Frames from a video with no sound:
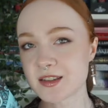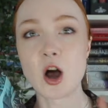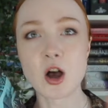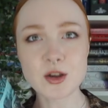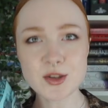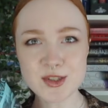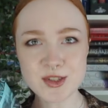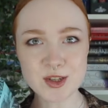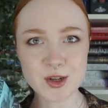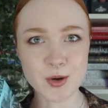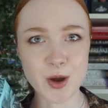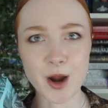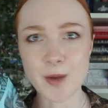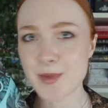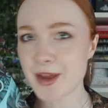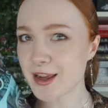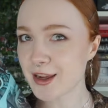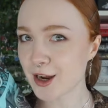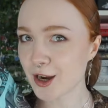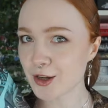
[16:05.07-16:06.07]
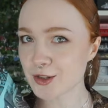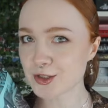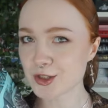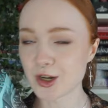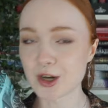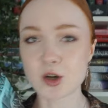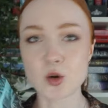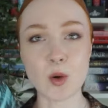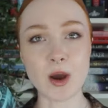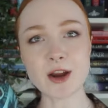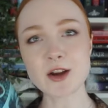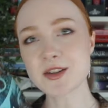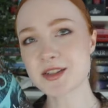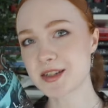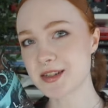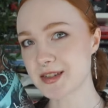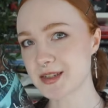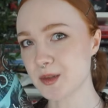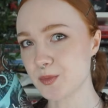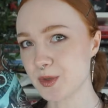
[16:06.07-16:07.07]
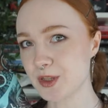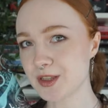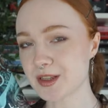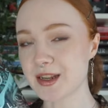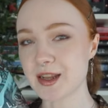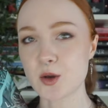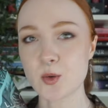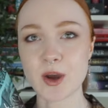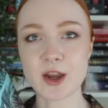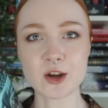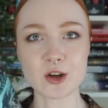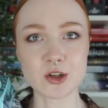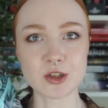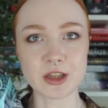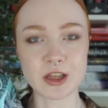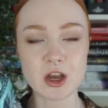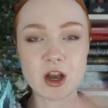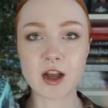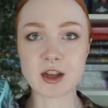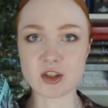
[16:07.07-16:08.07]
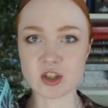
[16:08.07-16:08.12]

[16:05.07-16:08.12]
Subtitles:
Also, our main character acquires a disability quite early on.